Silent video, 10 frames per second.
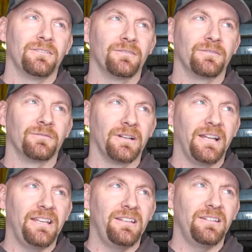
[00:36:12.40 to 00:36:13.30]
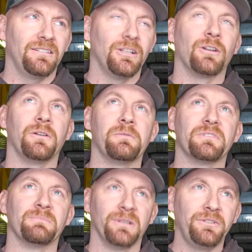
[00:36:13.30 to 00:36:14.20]
red. No, it
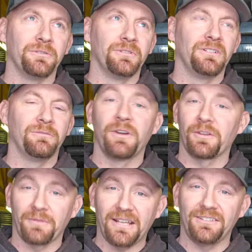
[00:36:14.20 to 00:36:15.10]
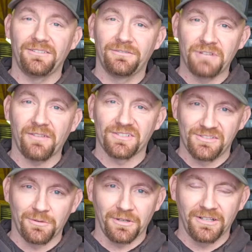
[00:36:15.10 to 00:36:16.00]
was blue with a red driver's
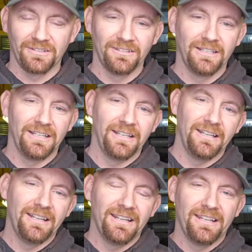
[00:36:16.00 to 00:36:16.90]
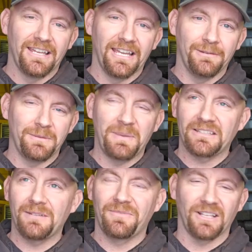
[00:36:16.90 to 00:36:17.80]
door. And we picked
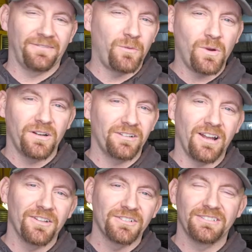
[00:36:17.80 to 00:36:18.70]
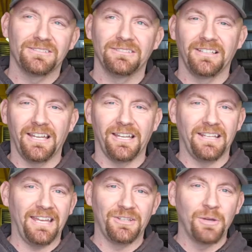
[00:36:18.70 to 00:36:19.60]
it up for like $400. Yeah, it
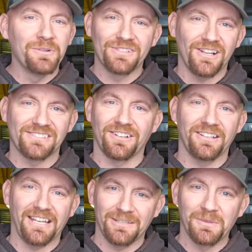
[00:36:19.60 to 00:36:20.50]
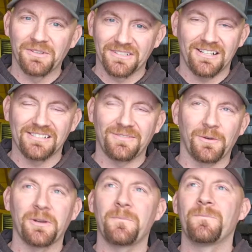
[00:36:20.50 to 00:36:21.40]
had no exhaust on it. Had to build an exhaust
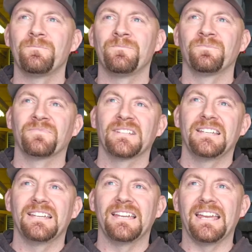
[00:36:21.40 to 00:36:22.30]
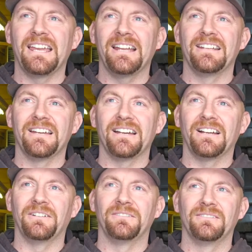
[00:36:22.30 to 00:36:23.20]
for it. And
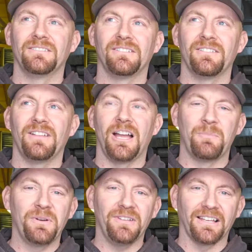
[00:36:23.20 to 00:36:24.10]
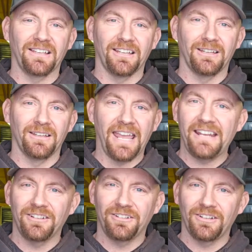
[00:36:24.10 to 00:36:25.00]
I put like a
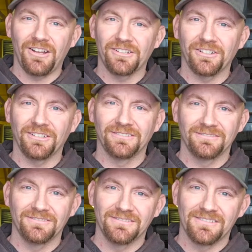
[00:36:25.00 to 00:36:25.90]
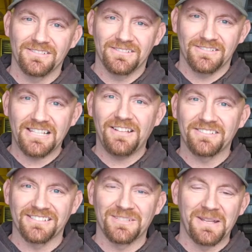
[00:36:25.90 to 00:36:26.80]
$800 sound
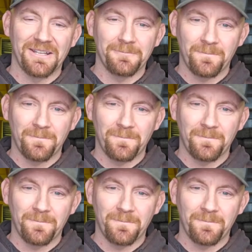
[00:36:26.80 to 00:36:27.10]
system in it